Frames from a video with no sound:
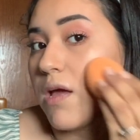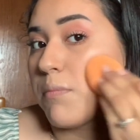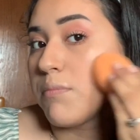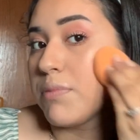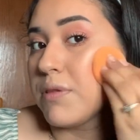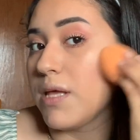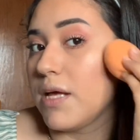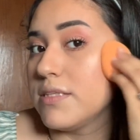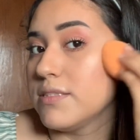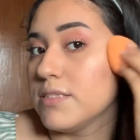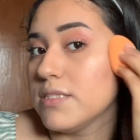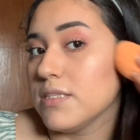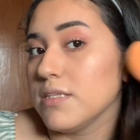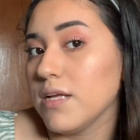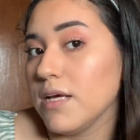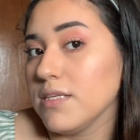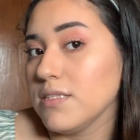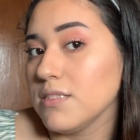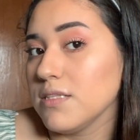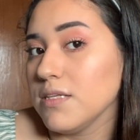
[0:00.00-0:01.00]
blended
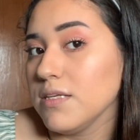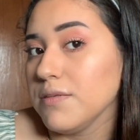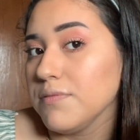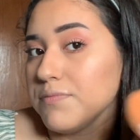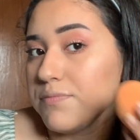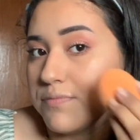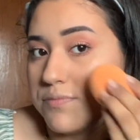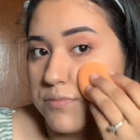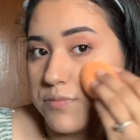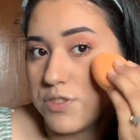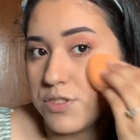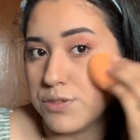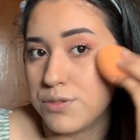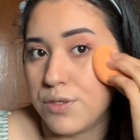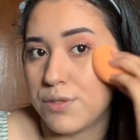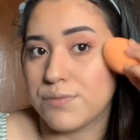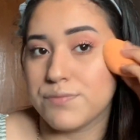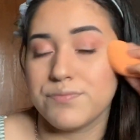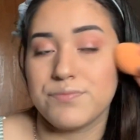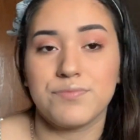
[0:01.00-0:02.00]
nicely.
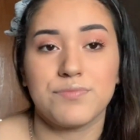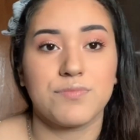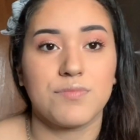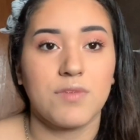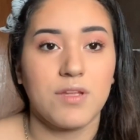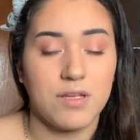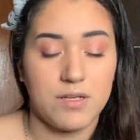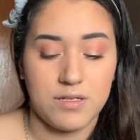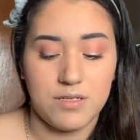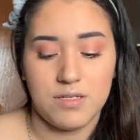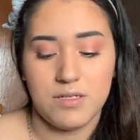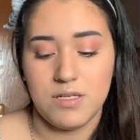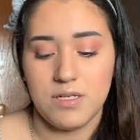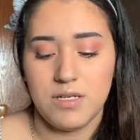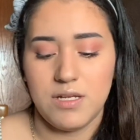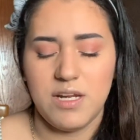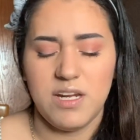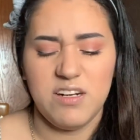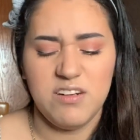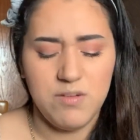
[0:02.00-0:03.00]
So
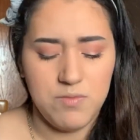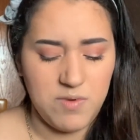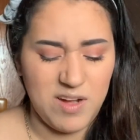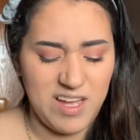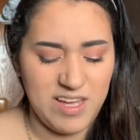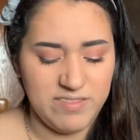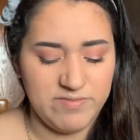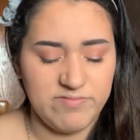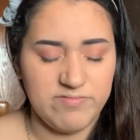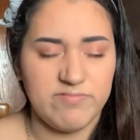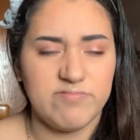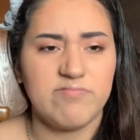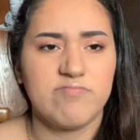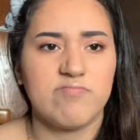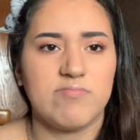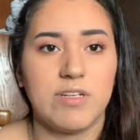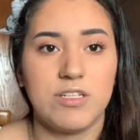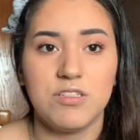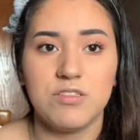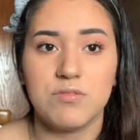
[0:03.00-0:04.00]
I don't know why,
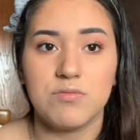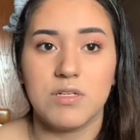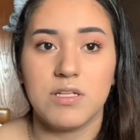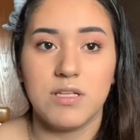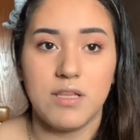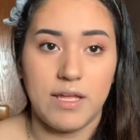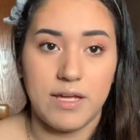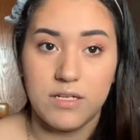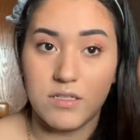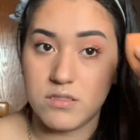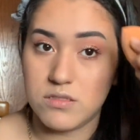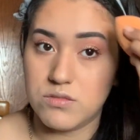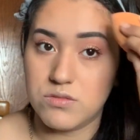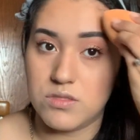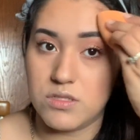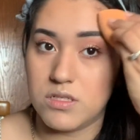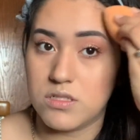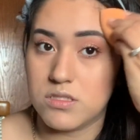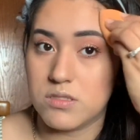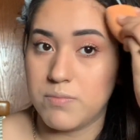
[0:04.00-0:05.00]
I just really like
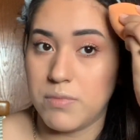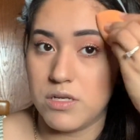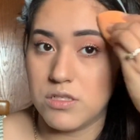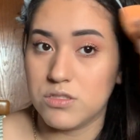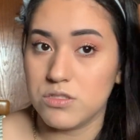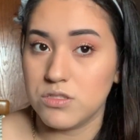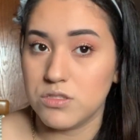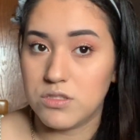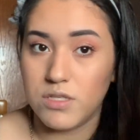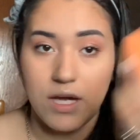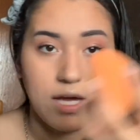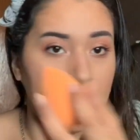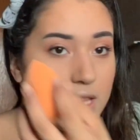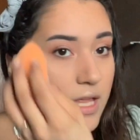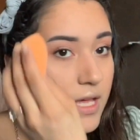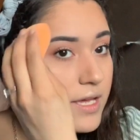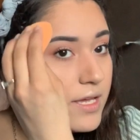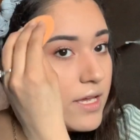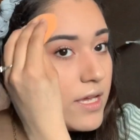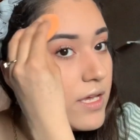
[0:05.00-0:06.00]
using a sponge to
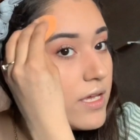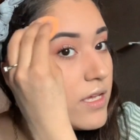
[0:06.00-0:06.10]
highlight.